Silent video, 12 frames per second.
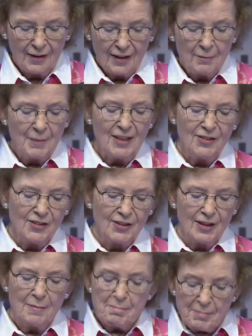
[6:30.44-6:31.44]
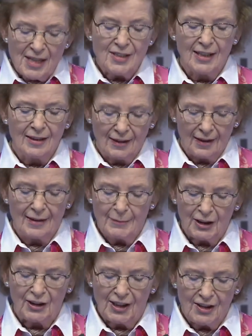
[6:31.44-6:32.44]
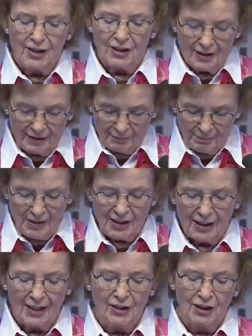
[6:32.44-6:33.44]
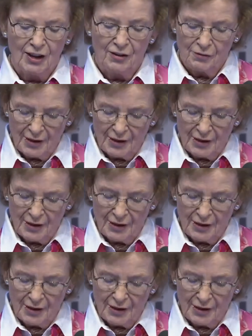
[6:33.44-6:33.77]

It means embedding climate change mitigation,